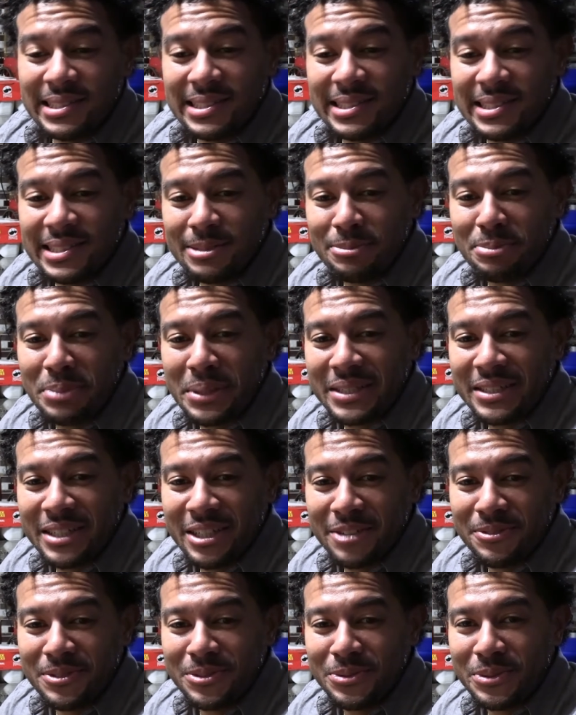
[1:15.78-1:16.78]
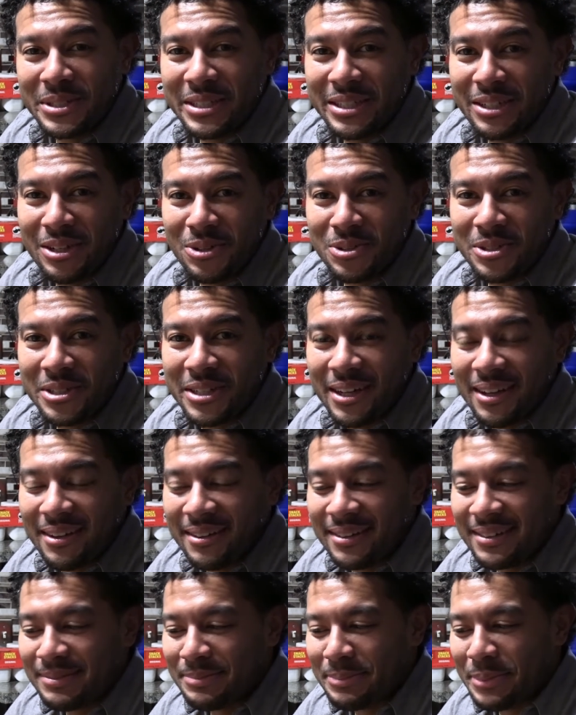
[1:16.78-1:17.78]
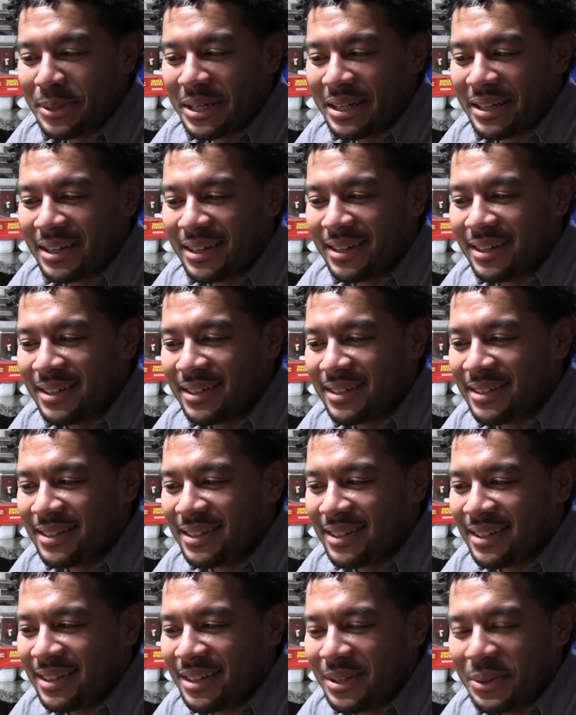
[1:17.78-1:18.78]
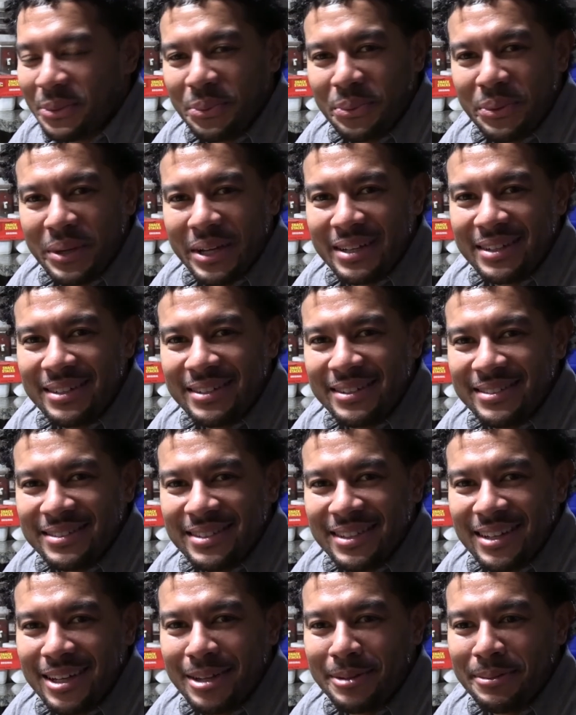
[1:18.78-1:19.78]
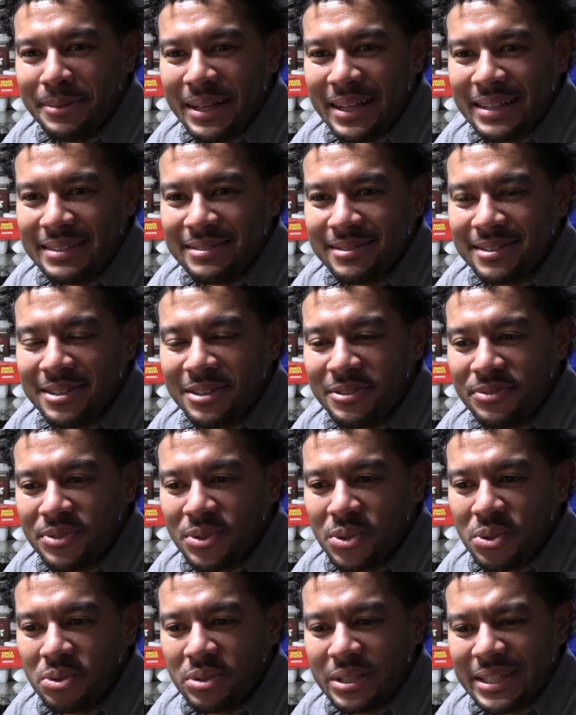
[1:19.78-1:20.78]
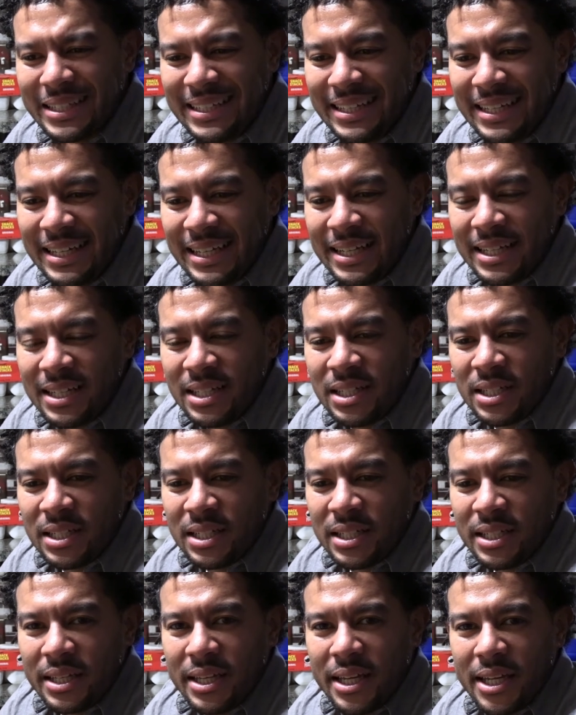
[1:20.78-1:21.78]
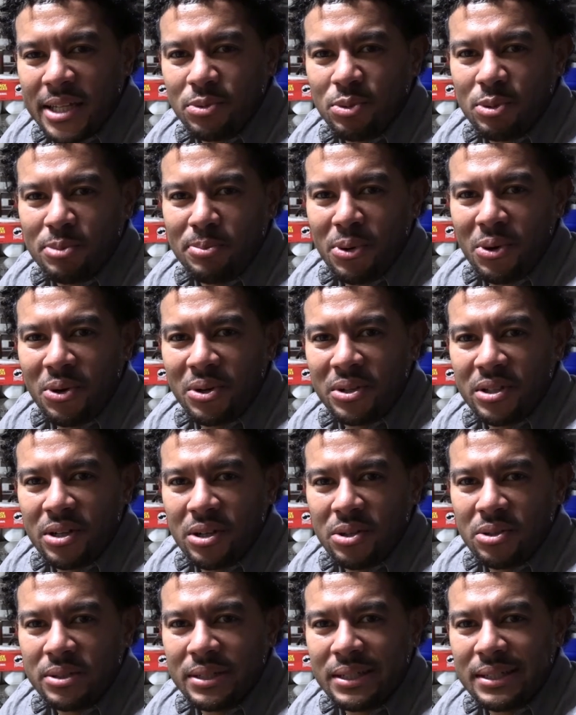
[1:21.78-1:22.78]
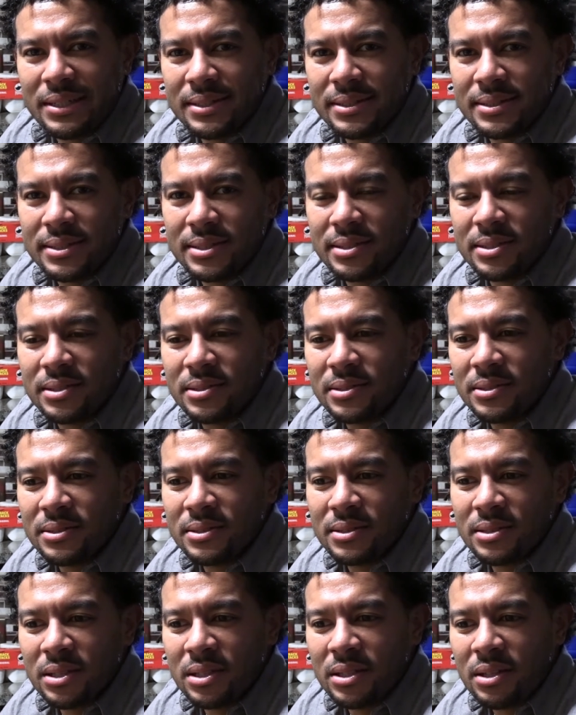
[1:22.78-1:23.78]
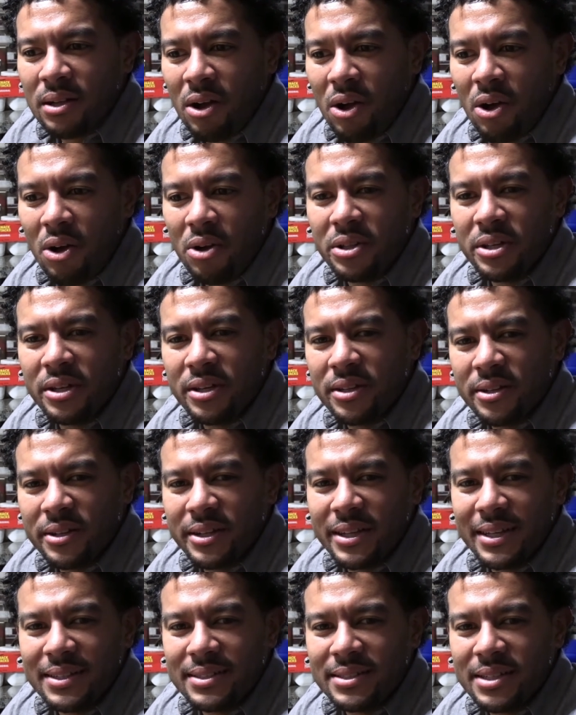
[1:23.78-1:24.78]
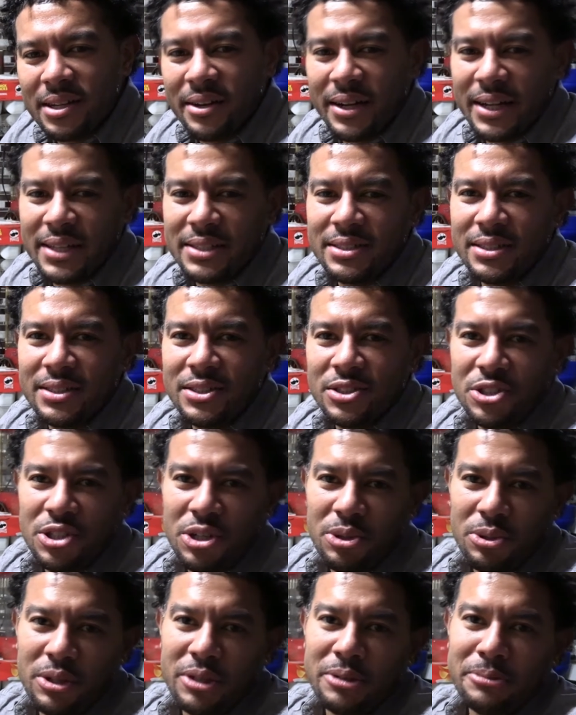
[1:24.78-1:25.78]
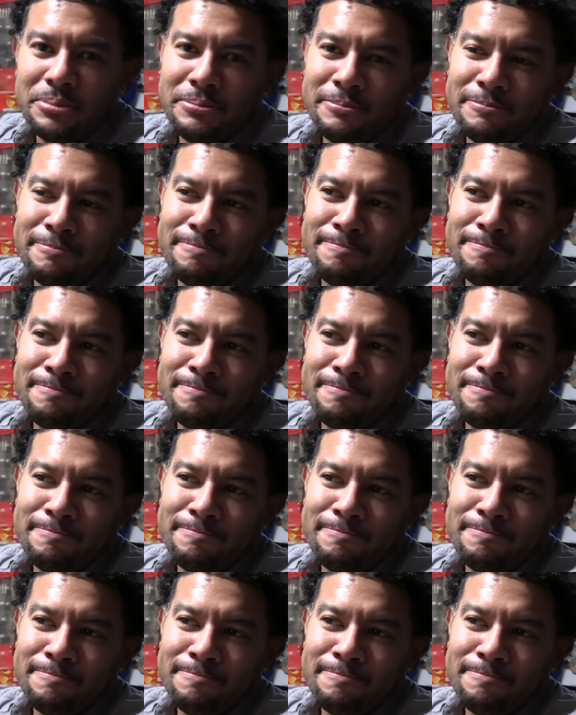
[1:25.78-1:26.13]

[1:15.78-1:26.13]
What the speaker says: It's a big difference when you get older now. But we had a good time. Had some good food. Kids were bored though, because all the other kids their age didn't show up.